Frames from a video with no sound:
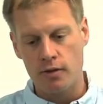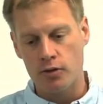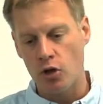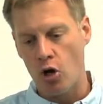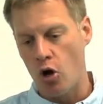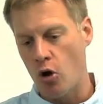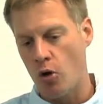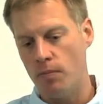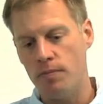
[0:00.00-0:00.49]

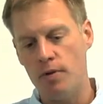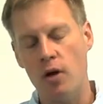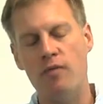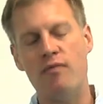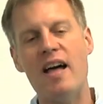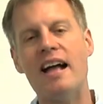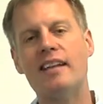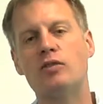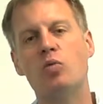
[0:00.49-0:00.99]
so you
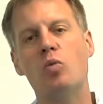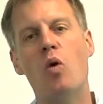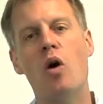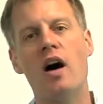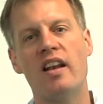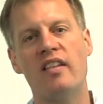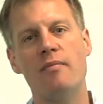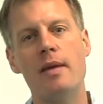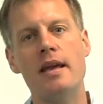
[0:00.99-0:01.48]
know, that's
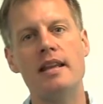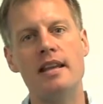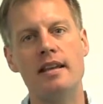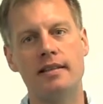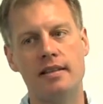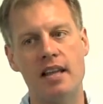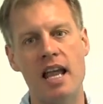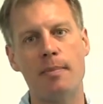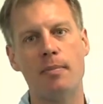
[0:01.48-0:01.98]
one of many
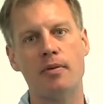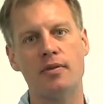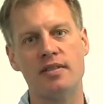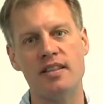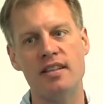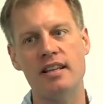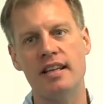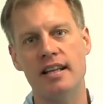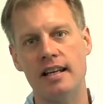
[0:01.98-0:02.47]

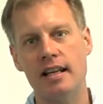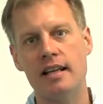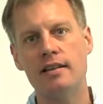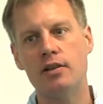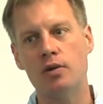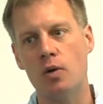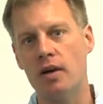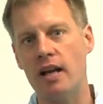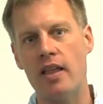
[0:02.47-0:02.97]
examples that you get
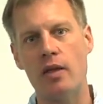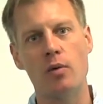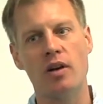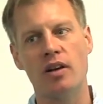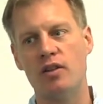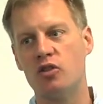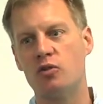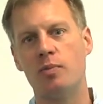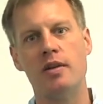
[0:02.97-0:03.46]
into. Another
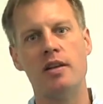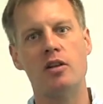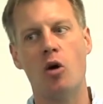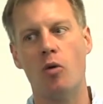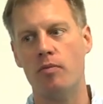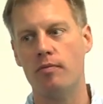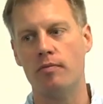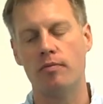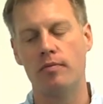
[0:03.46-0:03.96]
one could just be you
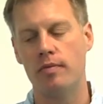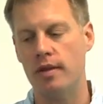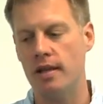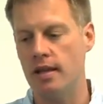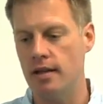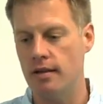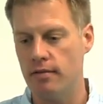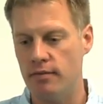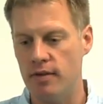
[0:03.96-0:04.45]
know,
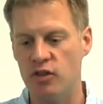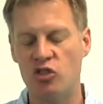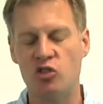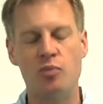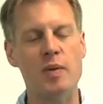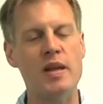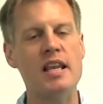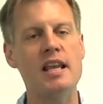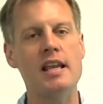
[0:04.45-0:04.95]
the, the
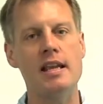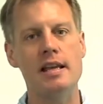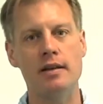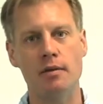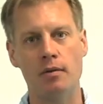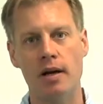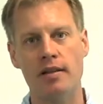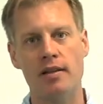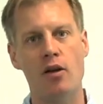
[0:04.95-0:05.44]

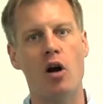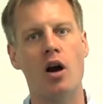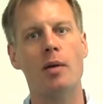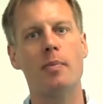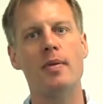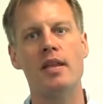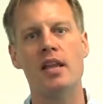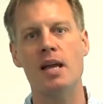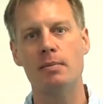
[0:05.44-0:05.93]
speed, right, the
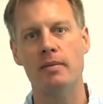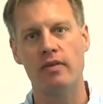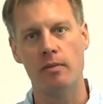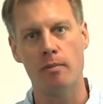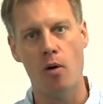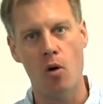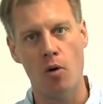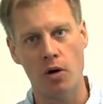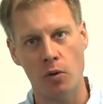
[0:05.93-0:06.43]
RPM of
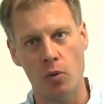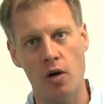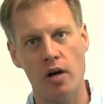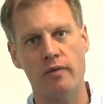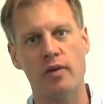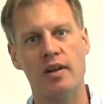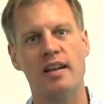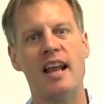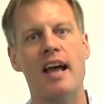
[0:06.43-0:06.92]
a motor.
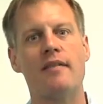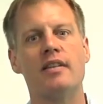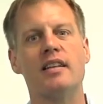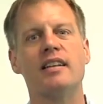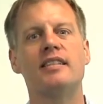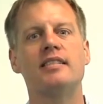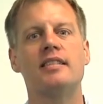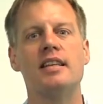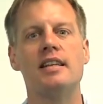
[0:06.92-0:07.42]
What if we could have
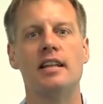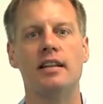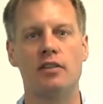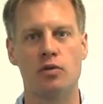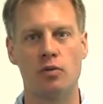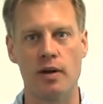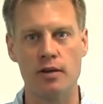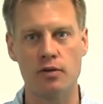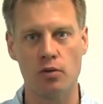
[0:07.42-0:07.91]
it exceed
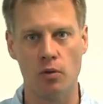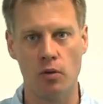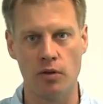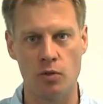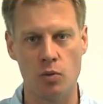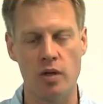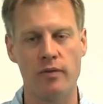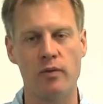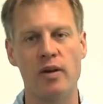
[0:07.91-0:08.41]
its
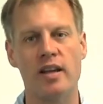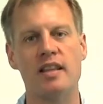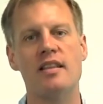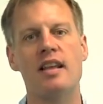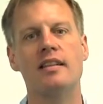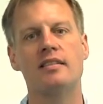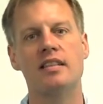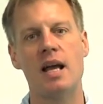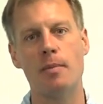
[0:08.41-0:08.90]
thresholds? What if we
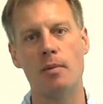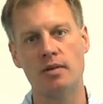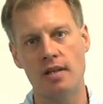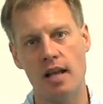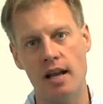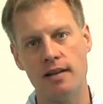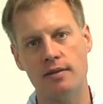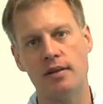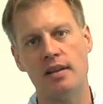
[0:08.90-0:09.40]
can then
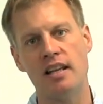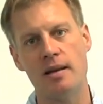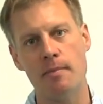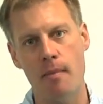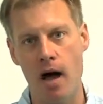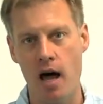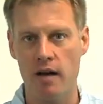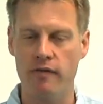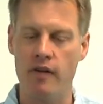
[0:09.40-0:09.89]
simultaneously,
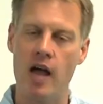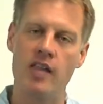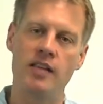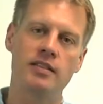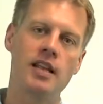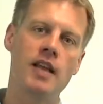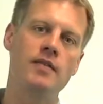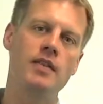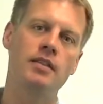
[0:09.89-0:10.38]
again, modify
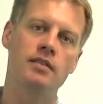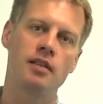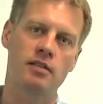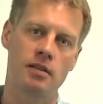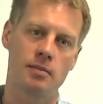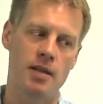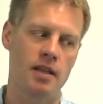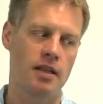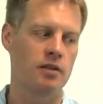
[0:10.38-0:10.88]
the safety
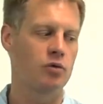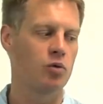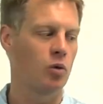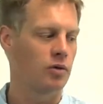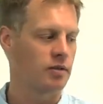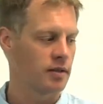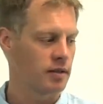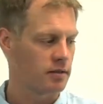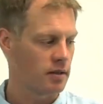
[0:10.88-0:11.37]
system and the
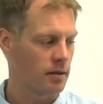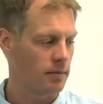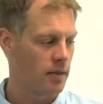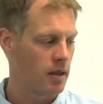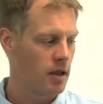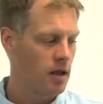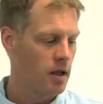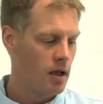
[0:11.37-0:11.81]
control system?